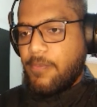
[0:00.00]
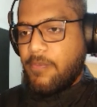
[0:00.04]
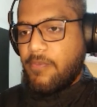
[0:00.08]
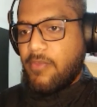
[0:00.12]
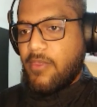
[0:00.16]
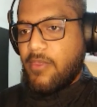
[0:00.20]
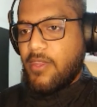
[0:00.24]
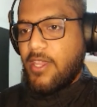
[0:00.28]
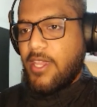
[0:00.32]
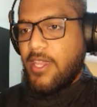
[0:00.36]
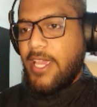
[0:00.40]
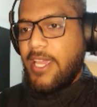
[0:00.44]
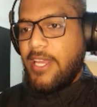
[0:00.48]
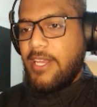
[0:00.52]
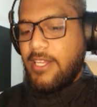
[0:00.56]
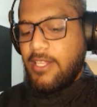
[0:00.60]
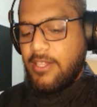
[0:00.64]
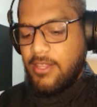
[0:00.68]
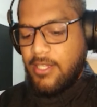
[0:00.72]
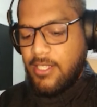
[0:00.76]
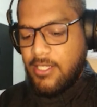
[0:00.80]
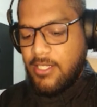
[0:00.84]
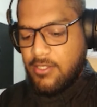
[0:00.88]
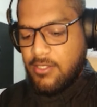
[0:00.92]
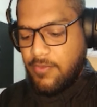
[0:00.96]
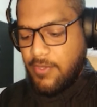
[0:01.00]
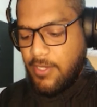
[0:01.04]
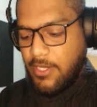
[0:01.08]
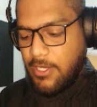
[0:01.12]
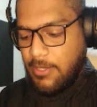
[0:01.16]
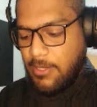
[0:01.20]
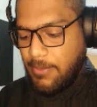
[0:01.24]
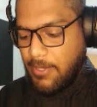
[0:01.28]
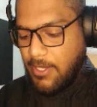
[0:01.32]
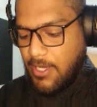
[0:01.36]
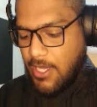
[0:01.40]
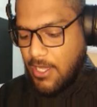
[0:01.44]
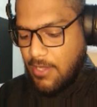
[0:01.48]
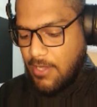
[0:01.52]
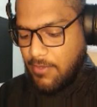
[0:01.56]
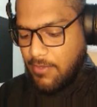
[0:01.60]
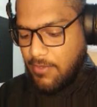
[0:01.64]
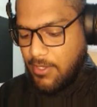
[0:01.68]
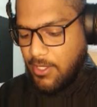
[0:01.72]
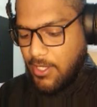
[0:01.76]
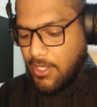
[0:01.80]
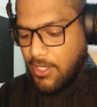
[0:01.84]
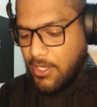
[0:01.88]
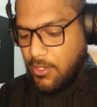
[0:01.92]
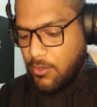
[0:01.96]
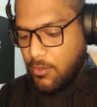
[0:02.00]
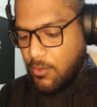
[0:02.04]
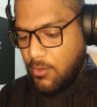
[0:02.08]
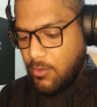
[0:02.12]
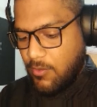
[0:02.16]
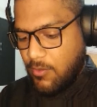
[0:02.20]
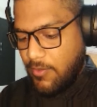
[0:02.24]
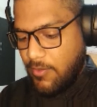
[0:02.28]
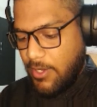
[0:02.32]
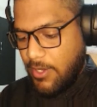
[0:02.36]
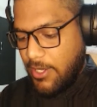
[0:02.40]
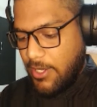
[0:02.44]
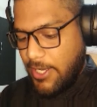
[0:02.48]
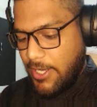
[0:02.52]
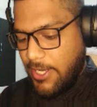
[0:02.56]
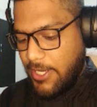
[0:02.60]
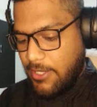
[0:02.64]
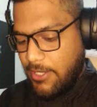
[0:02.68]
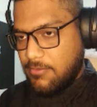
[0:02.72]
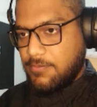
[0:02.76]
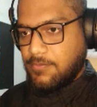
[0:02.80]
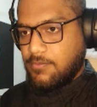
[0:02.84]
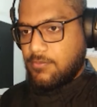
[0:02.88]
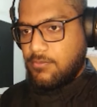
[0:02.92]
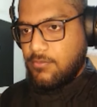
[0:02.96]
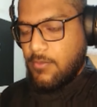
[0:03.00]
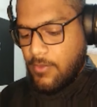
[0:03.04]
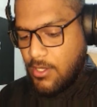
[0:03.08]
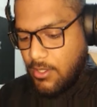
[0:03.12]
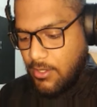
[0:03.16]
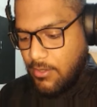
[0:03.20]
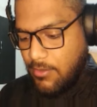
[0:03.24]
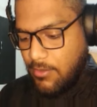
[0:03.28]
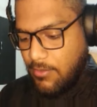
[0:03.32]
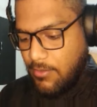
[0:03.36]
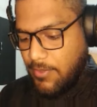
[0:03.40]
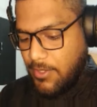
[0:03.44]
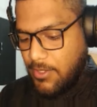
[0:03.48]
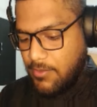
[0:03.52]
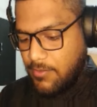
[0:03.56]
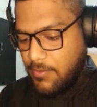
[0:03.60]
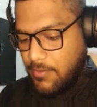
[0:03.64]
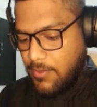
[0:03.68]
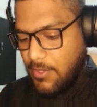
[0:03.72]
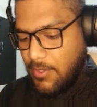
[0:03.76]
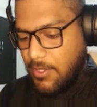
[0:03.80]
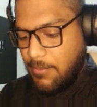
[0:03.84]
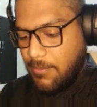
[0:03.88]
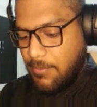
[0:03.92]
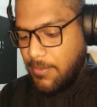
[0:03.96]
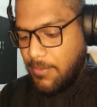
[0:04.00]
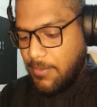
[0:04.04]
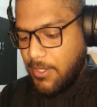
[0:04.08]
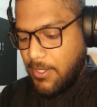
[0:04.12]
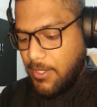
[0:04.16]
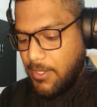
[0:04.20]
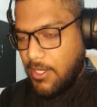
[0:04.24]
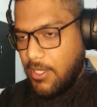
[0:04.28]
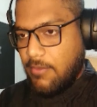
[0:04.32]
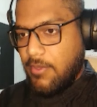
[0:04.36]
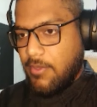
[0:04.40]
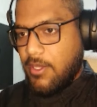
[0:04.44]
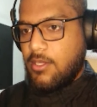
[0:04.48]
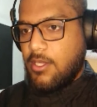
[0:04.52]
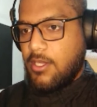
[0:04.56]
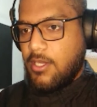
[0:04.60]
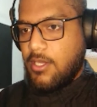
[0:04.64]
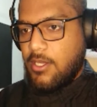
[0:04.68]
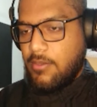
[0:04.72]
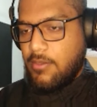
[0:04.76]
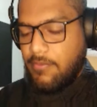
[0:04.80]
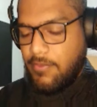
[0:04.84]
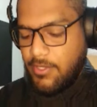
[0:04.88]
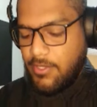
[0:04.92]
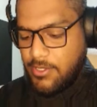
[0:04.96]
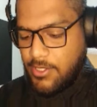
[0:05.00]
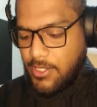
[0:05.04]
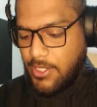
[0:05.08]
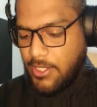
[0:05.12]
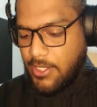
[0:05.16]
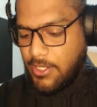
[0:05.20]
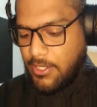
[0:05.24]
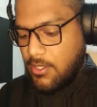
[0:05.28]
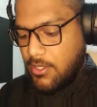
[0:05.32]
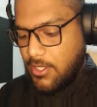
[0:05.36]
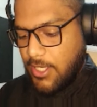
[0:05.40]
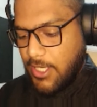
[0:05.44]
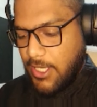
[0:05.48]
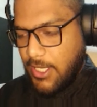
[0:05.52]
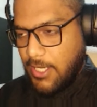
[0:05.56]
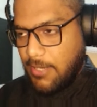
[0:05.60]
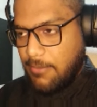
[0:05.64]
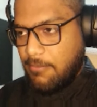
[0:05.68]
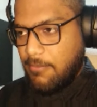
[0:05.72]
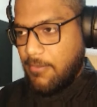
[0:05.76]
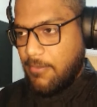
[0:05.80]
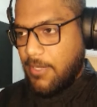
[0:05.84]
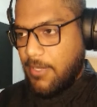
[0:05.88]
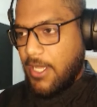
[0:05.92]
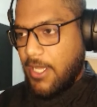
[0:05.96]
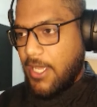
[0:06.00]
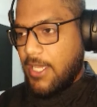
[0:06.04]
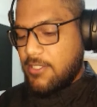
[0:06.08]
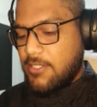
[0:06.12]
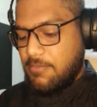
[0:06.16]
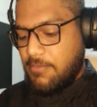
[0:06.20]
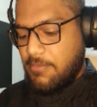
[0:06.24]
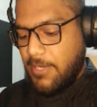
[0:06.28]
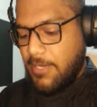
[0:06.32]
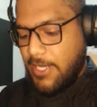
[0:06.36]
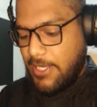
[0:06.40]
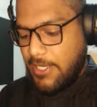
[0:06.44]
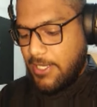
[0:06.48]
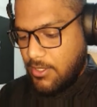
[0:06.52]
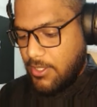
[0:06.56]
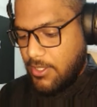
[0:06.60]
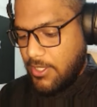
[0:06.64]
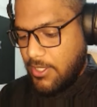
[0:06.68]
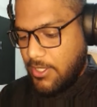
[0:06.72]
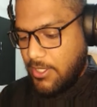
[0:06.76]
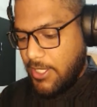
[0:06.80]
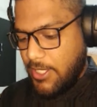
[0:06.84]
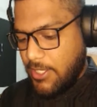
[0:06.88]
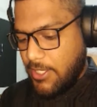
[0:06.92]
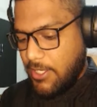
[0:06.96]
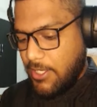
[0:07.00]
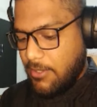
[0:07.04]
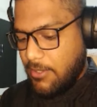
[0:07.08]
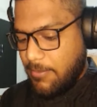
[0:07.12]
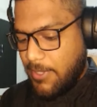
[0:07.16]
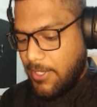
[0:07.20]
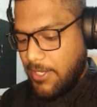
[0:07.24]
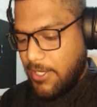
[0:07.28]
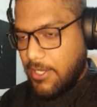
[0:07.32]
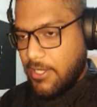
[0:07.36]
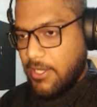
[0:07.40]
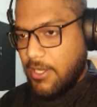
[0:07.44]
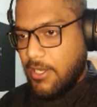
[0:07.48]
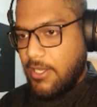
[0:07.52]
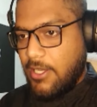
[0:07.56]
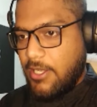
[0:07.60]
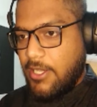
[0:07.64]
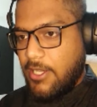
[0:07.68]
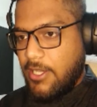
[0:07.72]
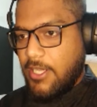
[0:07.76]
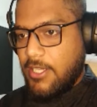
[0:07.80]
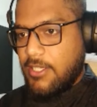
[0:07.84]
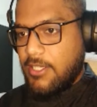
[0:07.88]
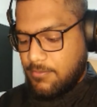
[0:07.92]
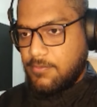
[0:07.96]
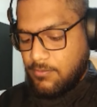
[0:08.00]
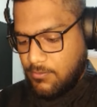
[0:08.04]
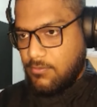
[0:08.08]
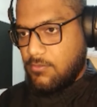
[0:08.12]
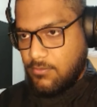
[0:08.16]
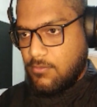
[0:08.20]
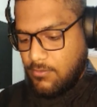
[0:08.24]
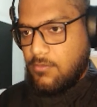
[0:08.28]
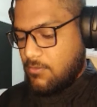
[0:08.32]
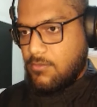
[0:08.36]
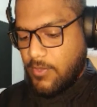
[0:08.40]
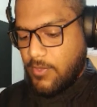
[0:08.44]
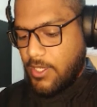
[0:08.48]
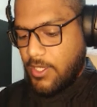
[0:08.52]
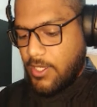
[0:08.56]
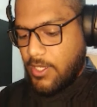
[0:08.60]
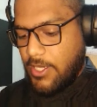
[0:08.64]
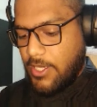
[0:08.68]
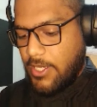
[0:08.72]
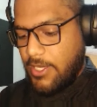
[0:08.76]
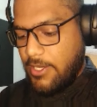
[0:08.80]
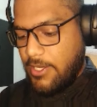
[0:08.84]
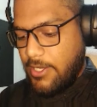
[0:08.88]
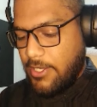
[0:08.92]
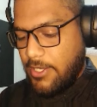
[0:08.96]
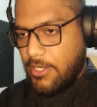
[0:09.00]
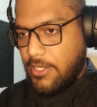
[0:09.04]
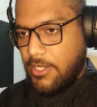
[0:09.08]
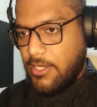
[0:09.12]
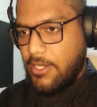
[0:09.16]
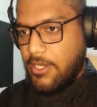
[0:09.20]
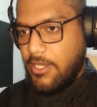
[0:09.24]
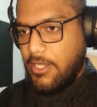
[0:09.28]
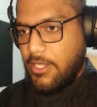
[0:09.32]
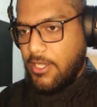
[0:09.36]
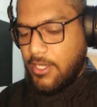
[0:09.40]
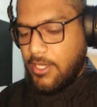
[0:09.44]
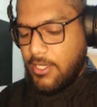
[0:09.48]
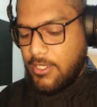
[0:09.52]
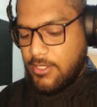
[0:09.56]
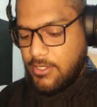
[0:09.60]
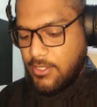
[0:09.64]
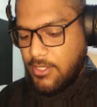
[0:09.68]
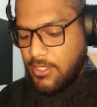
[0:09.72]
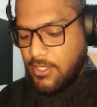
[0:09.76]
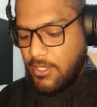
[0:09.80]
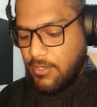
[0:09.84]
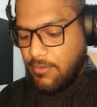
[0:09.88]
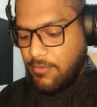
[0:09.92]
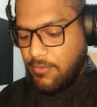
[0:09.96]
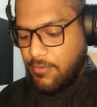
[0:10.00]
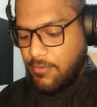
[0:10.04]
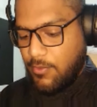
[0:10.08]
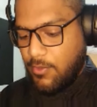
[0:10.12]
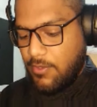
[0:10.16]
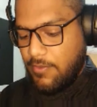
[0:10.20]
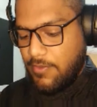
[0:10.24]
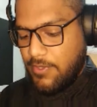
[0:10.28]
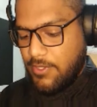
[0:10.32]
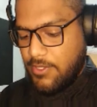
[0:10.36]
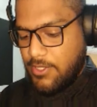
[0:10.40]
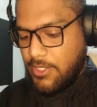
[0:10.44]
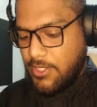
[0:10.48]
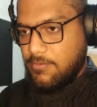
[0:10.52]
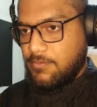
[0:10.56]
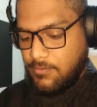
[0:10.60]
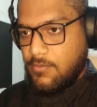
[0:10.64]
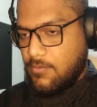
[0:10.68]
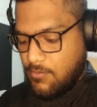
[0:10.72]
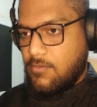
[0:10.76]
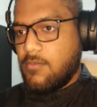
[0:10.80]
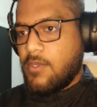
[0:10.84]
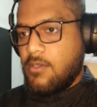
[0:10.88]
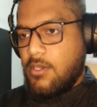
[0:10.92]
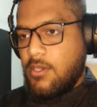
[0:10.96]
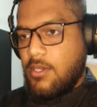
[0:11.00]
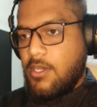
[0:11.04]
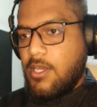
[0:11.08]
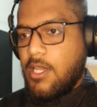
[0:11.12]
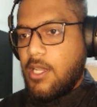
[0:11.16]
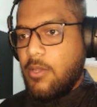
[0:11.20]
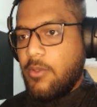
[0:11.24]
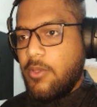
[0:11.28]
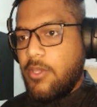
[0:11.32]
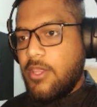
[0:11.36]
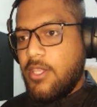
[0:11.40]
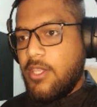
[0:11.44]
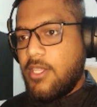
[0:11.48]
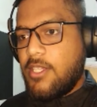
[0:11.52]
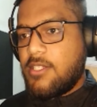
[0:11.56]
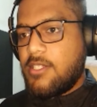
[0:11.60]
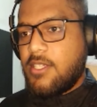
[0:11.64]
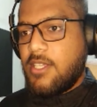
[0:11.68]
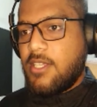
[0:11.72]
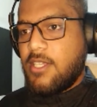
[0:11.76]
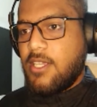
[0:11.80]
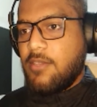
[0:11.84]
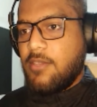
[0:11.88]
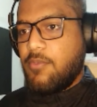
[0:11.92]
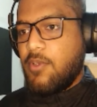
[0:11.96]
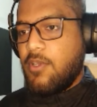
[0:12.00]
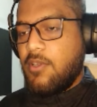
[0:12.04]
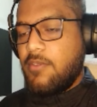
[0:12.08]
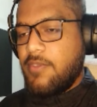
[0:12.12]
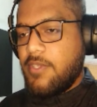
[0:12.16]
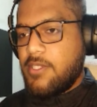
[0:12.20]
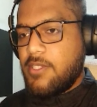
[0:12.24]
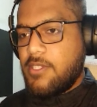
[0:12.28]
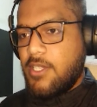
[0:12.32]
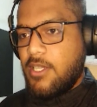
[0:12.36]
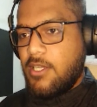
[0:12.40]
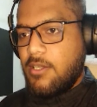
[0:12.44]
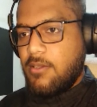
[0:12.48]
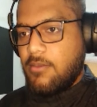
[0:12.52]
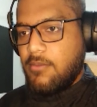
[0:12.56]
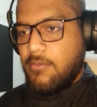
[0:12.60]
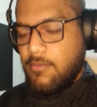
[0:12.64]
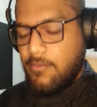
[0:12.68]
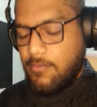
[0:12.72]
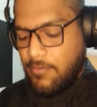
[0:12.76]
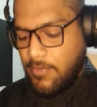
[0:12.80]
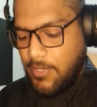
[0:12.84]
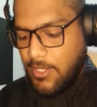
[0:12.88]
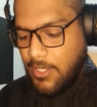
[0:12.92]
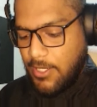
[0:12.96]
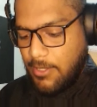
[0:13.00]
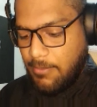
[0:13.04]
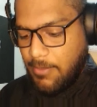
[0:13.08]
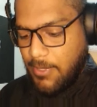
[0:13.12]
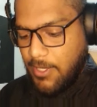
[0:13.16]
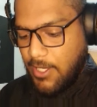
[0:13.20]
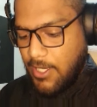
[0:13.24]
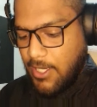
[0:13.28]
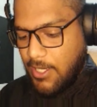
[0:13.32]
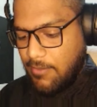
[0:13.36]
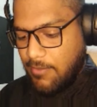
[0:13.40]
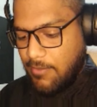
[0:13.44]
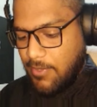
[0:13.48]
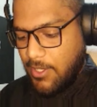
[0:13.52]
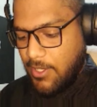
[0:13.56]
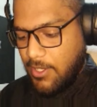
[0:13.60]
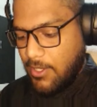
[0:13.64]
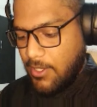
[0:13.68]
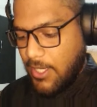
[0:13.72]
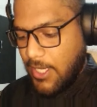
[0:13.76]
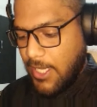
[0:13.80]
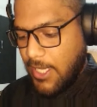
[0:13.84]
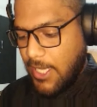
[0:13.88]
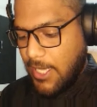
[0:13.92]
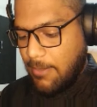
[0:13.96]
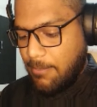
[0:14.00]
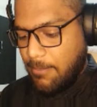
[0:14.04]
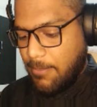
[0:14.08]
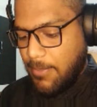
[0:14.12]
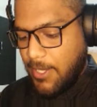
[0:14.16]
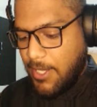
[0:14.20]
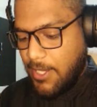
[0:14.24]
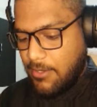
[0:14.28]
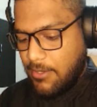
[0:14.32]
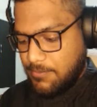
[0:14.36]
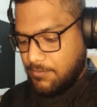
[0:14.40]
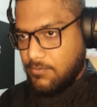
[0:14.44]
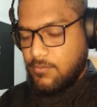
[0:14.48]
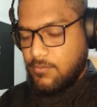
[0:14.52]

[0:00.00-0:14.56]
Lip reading: and in this we'll be having an override which will be having a widget named as build, taking build context and returning a scaffold widget. Now in this scaffold widget we'll be having app bar.